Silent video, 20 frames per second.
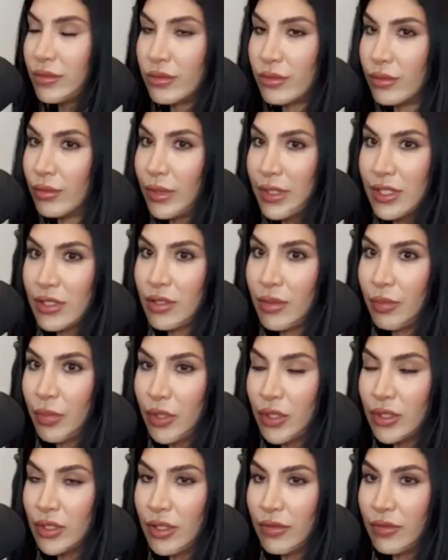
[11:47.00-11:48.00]
what's the
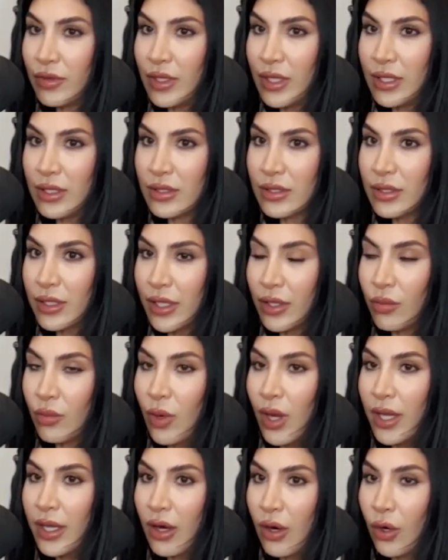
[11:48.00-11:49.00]
point of this? Like,
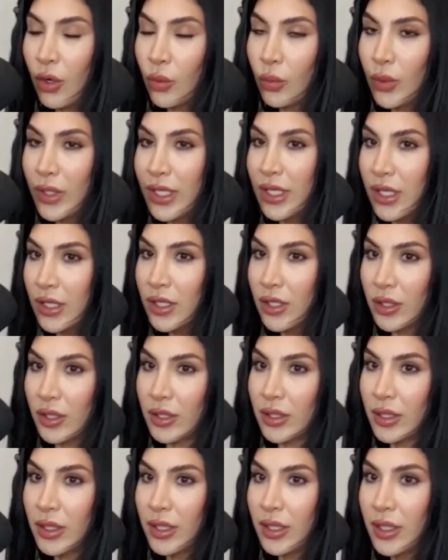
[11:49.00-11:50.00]
why are we
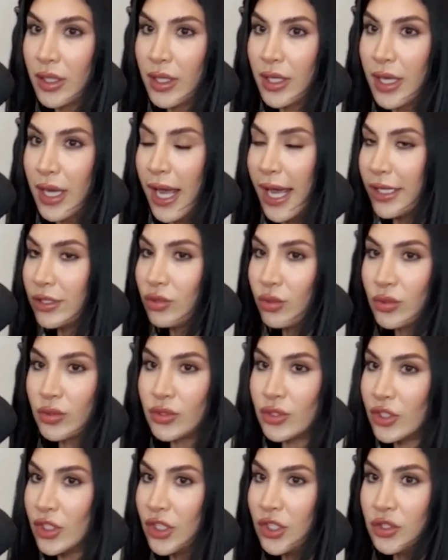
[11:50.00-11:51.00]
here? I
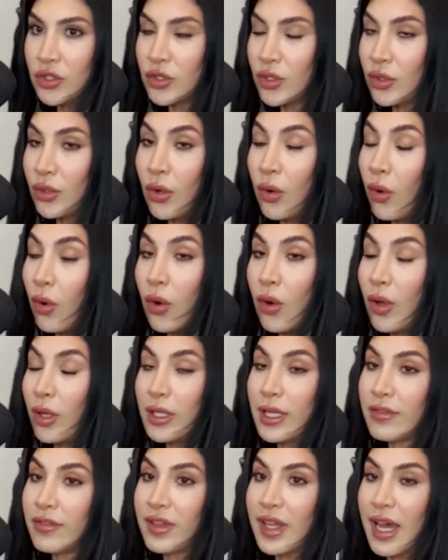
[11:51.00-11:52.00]
don't need to know
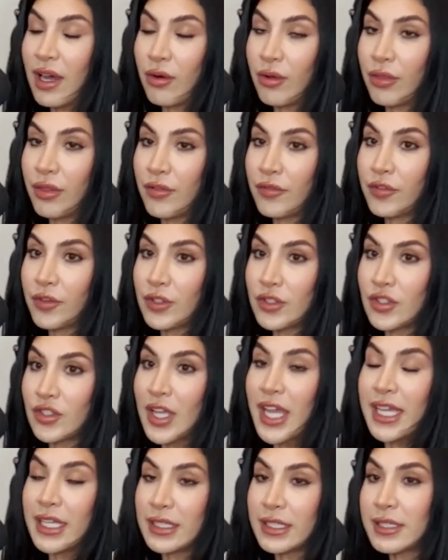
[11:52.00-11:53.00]
all of that on the first
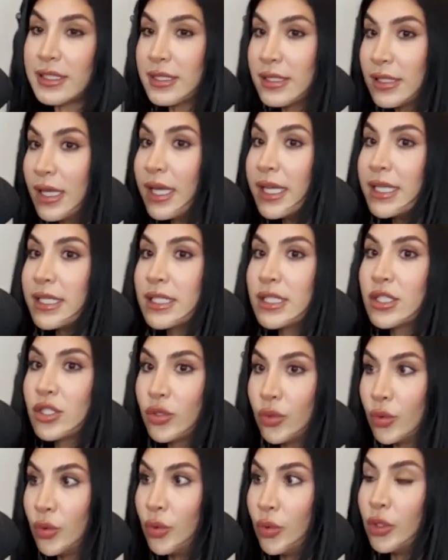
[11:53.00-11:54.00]
date. It's nice
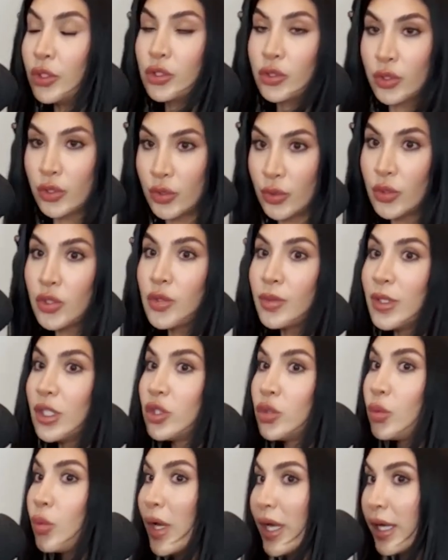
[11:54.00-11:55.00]
to introduce me
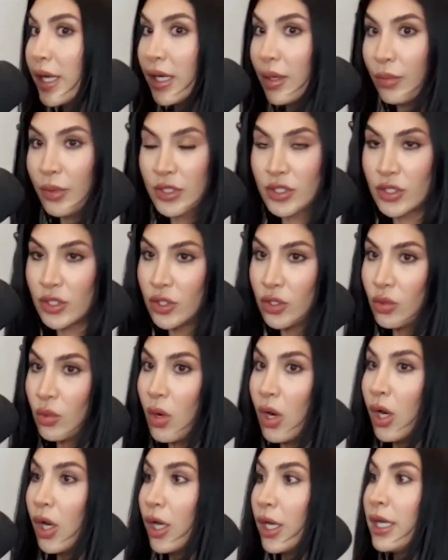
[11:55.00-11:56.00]
to what kind of person
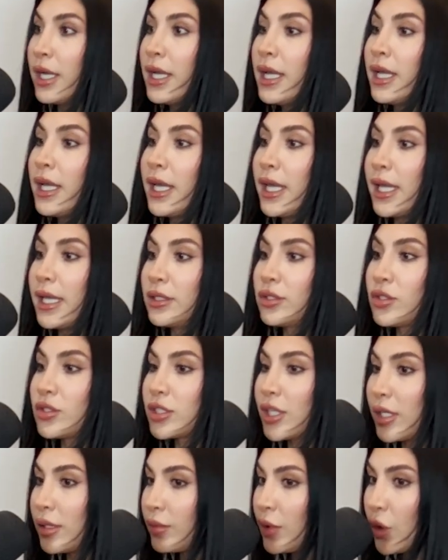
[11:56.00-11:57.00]
you are and to
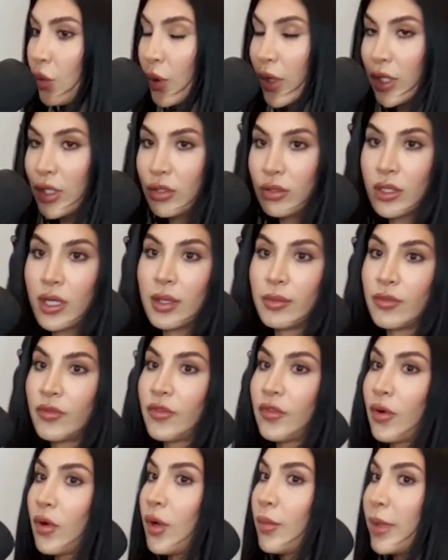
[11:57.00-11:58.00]
tell me where you come
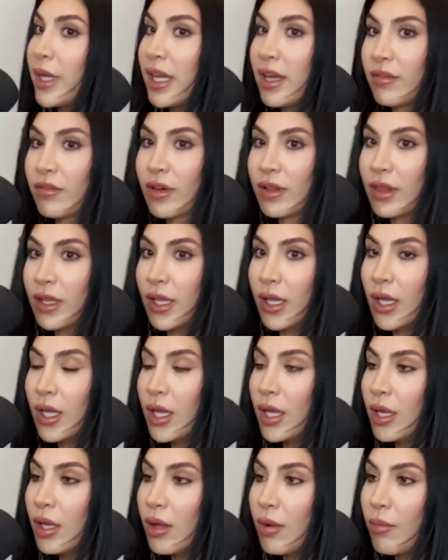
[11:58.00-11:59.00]
from and everything.
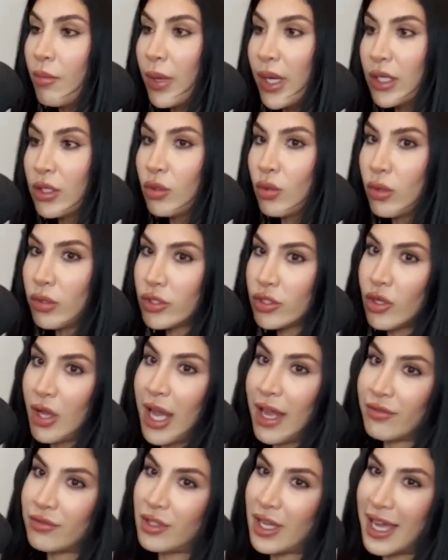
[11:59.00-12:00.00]
But you also
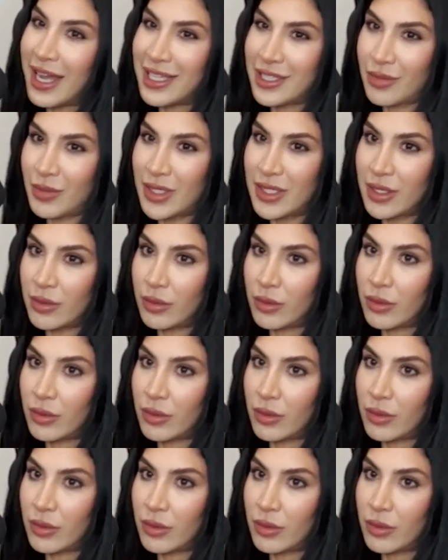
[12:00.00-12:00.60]
have to ask me some